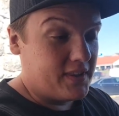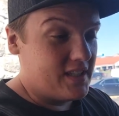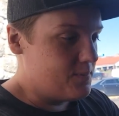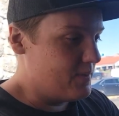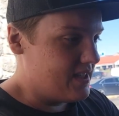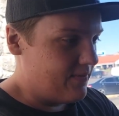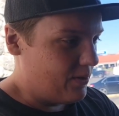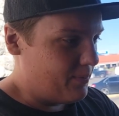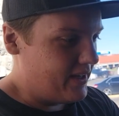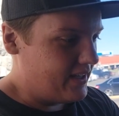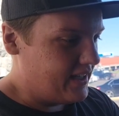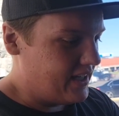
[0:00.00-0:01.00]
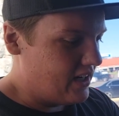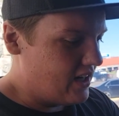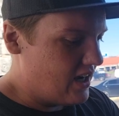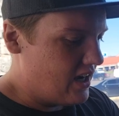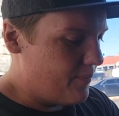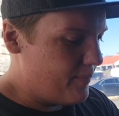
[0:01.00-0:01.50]
with this specific pit
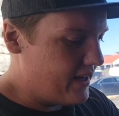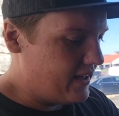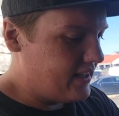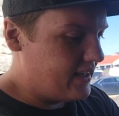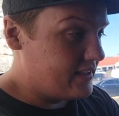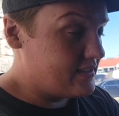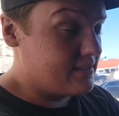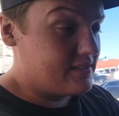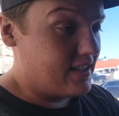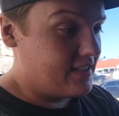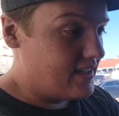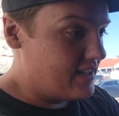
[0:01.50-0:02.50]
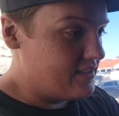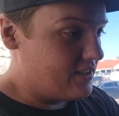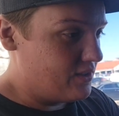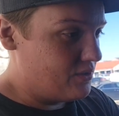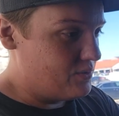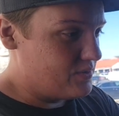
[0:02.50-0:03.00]
here, um, it gets six days
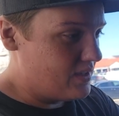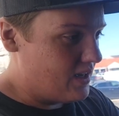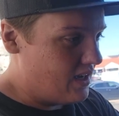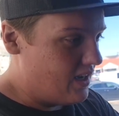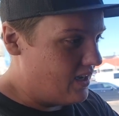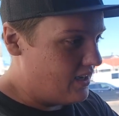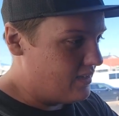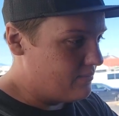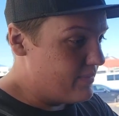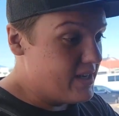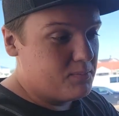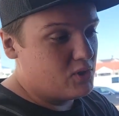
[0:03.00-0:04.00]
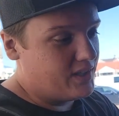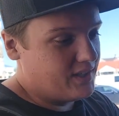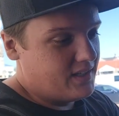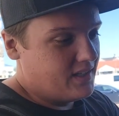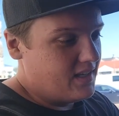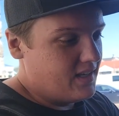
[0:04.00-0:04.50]
of use uh,
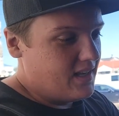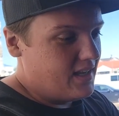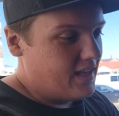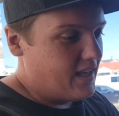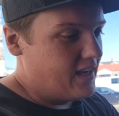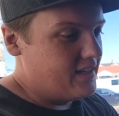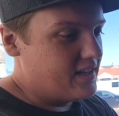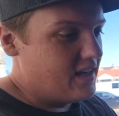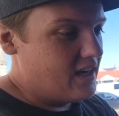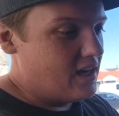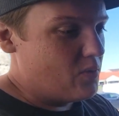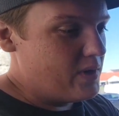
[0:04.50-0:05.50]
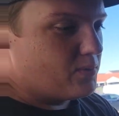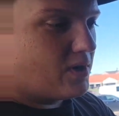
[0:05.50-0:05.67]
minimally. And uh, we